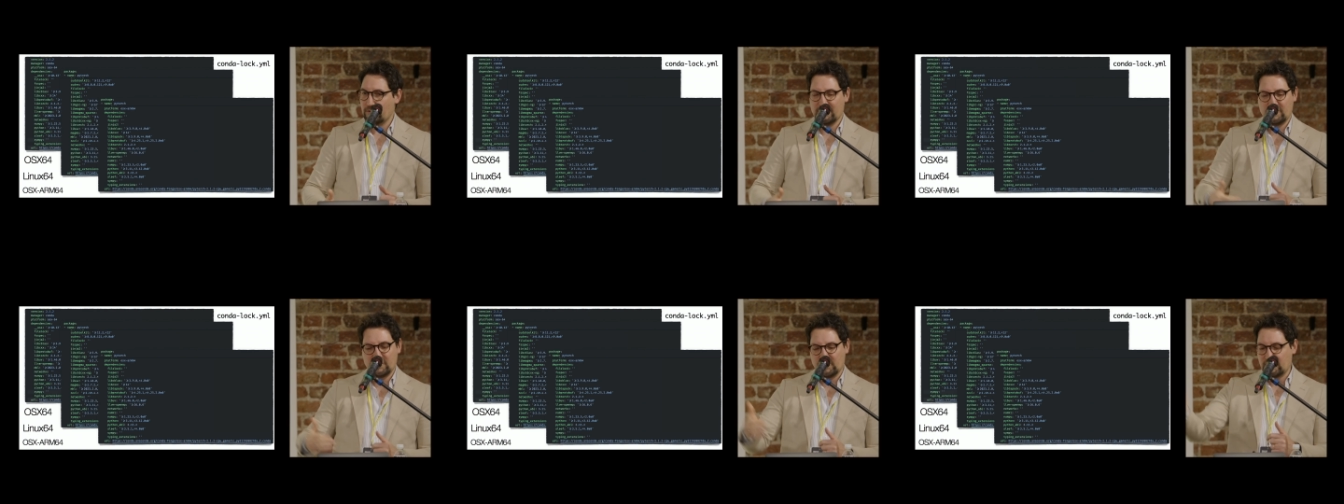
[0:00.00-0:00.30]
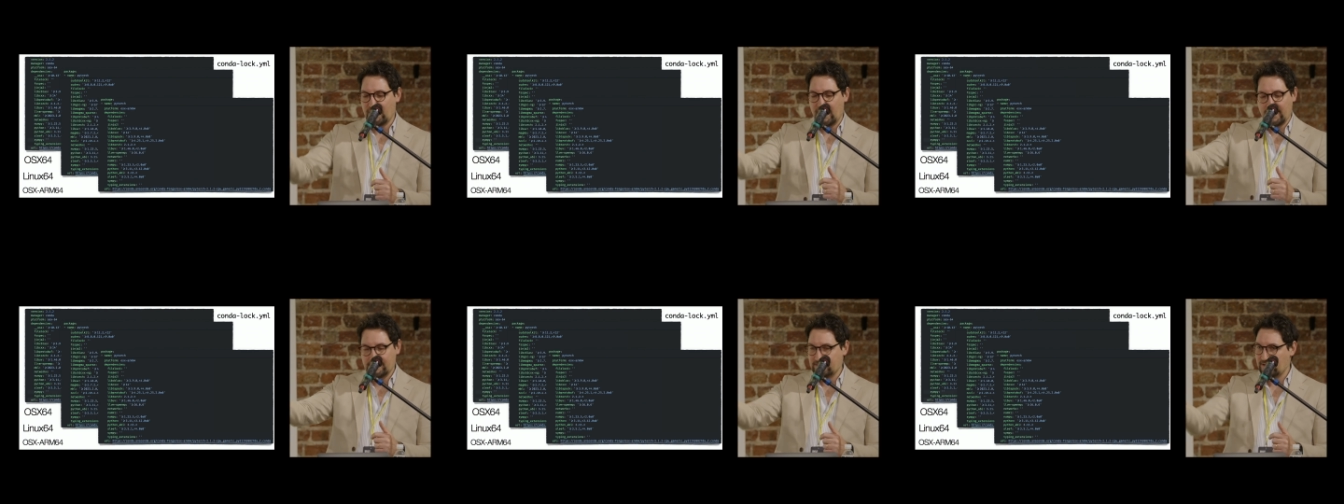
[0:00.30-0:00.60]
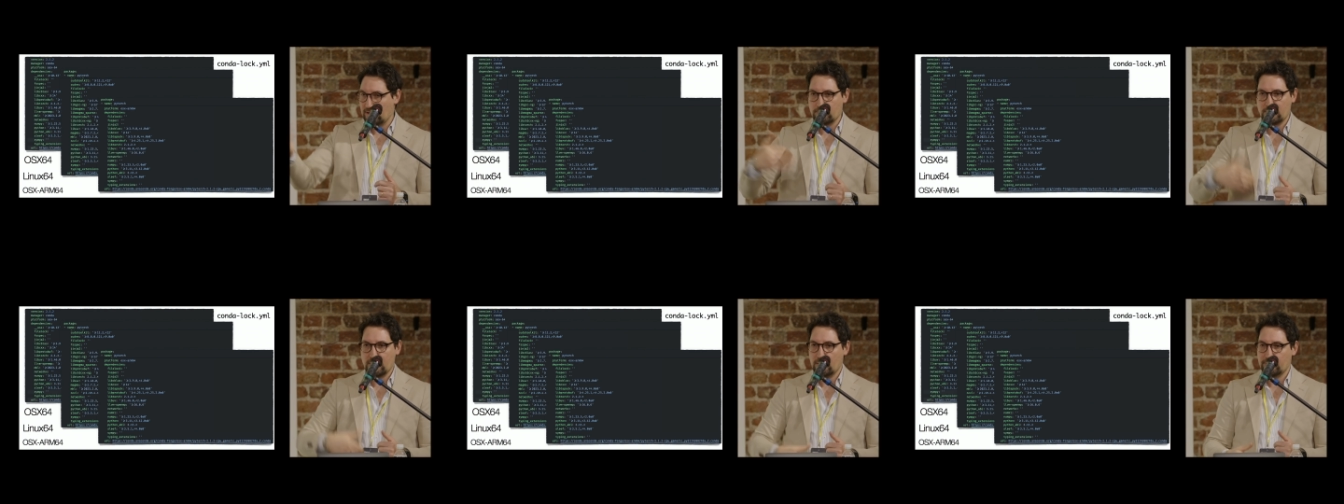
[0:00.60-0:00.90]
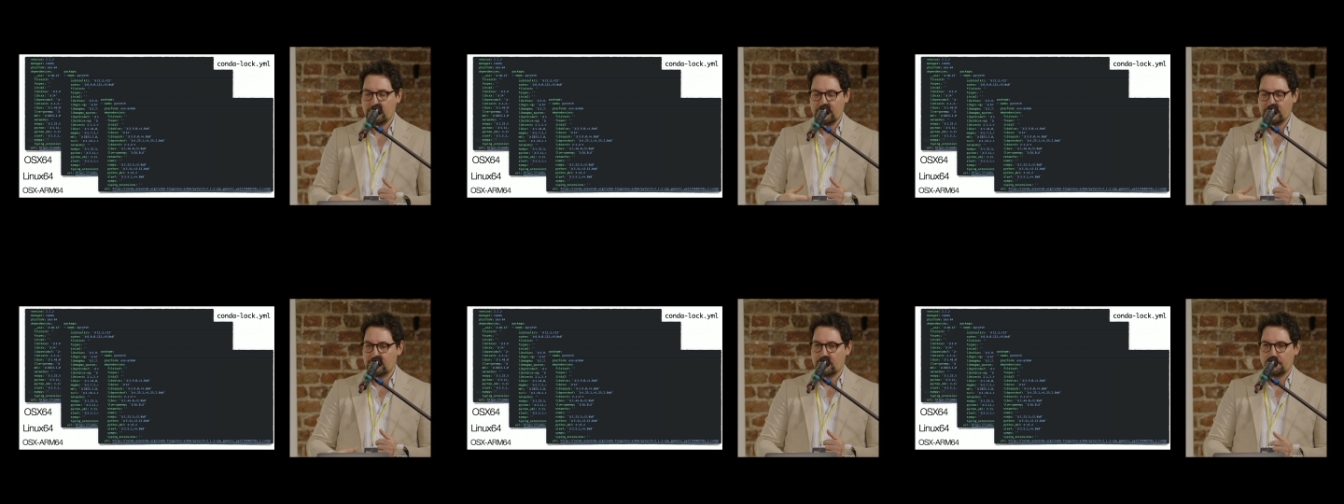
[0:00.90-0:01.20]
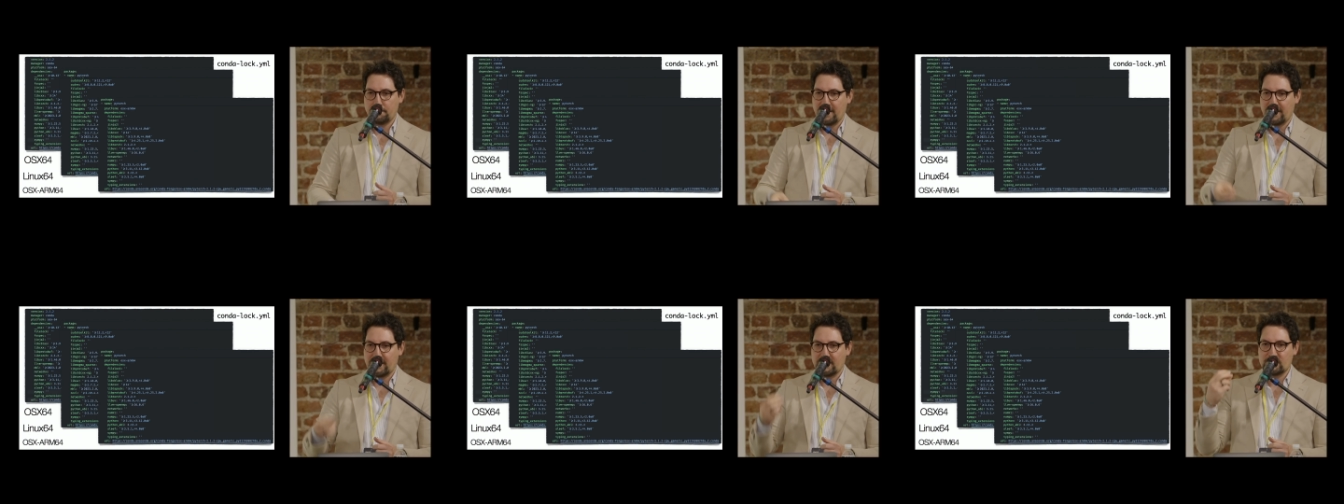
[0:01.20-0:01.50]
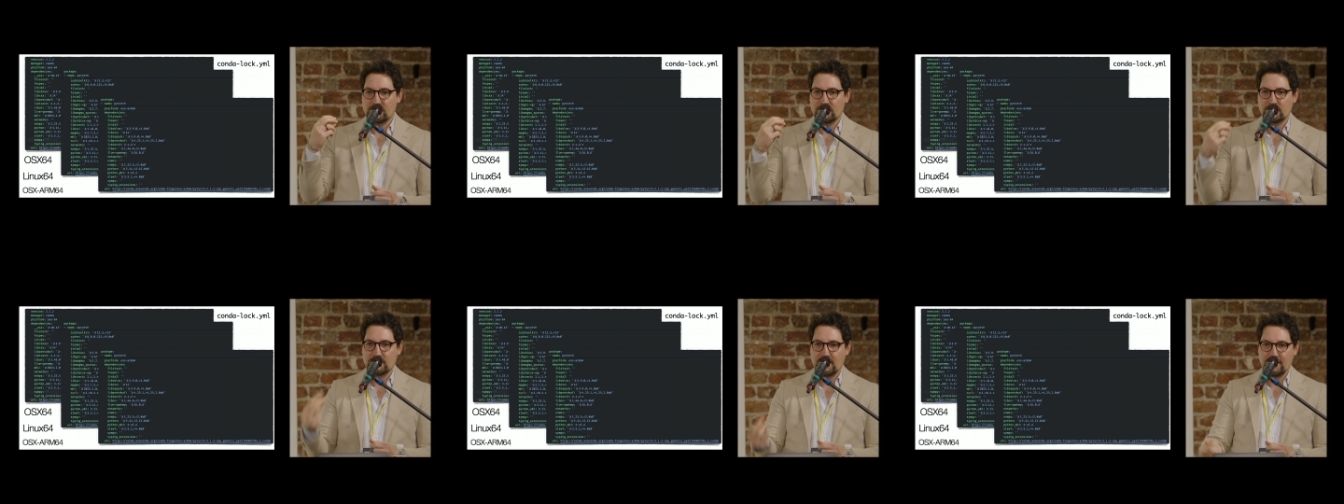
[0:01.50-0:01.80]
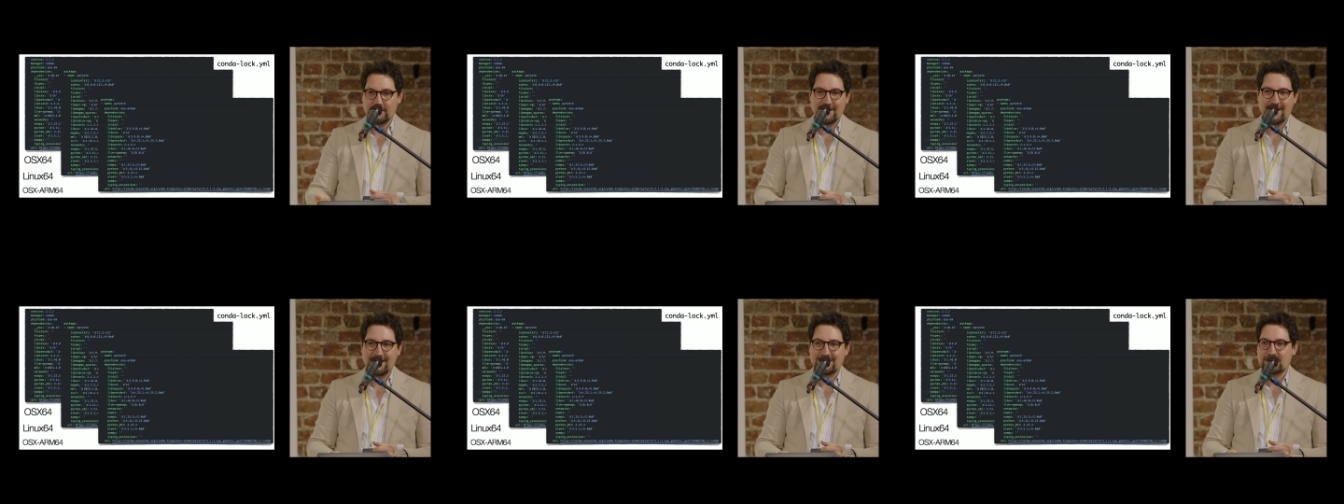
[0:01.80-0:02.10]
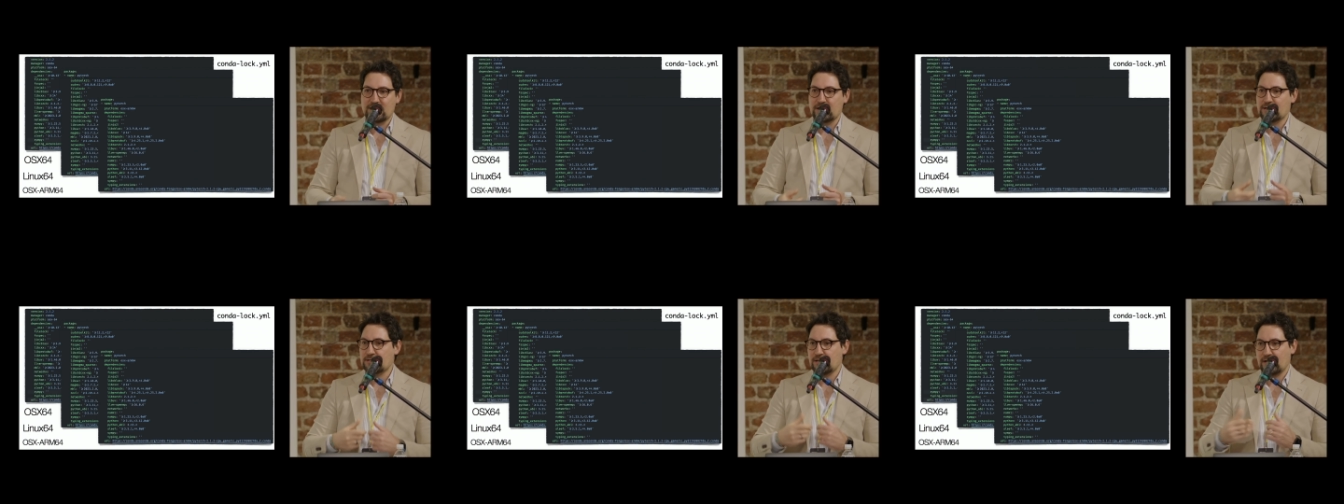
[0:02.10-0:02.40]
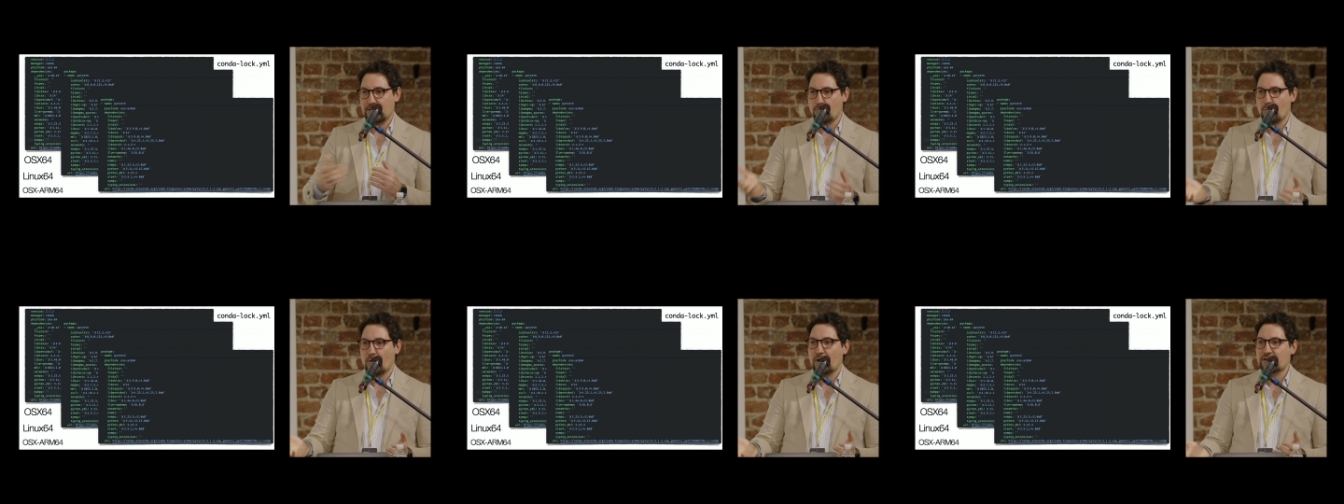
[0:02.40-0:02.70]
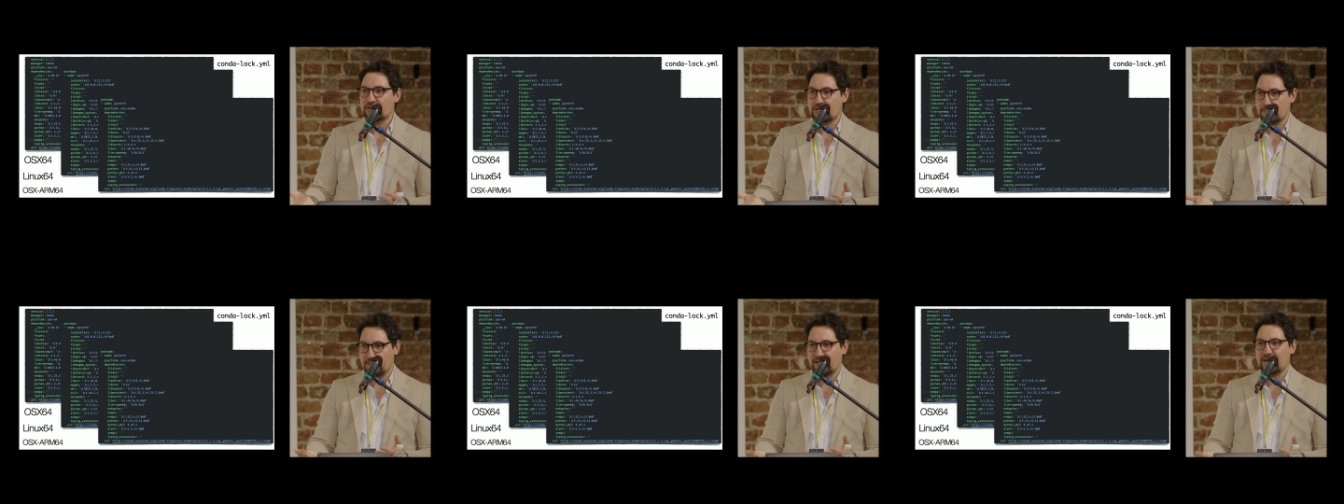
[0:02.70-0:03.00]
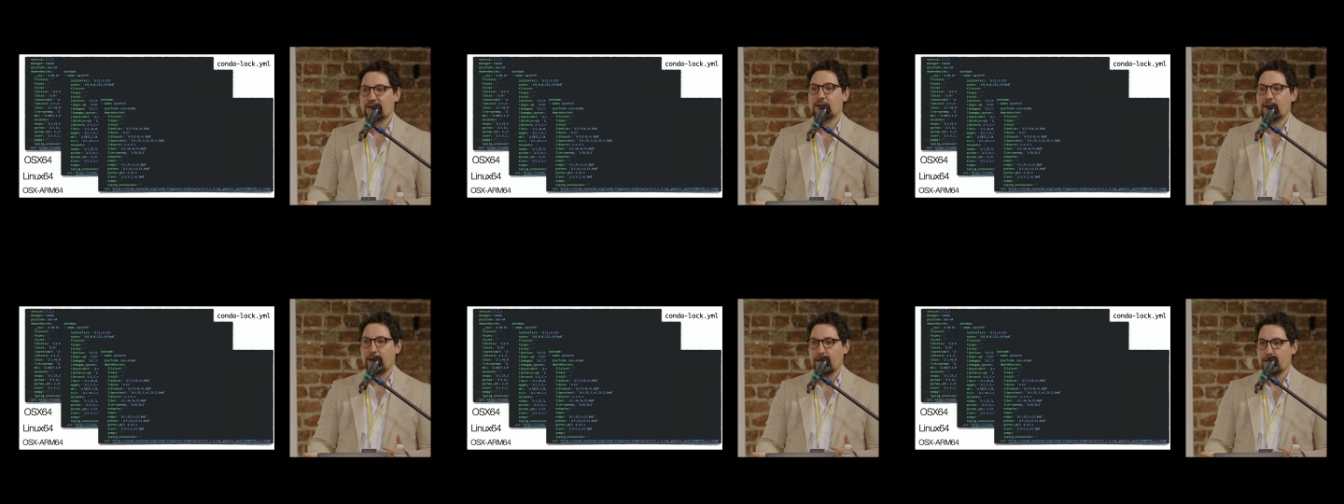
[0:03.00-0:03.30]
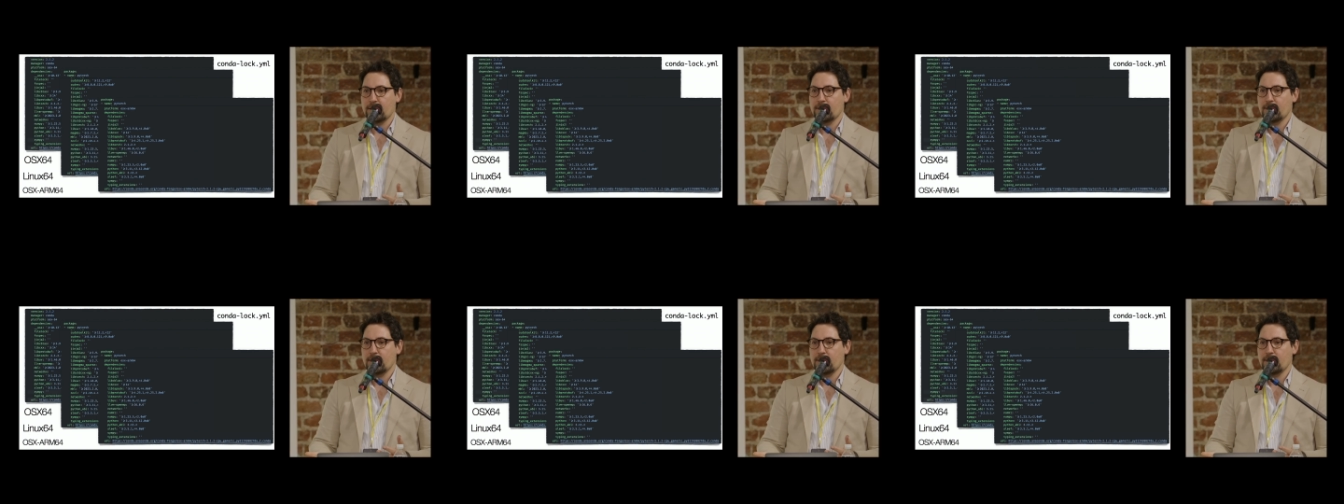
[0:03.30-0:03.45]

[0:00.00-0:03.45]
It's just like downloading the packages and that's it. It works immediately.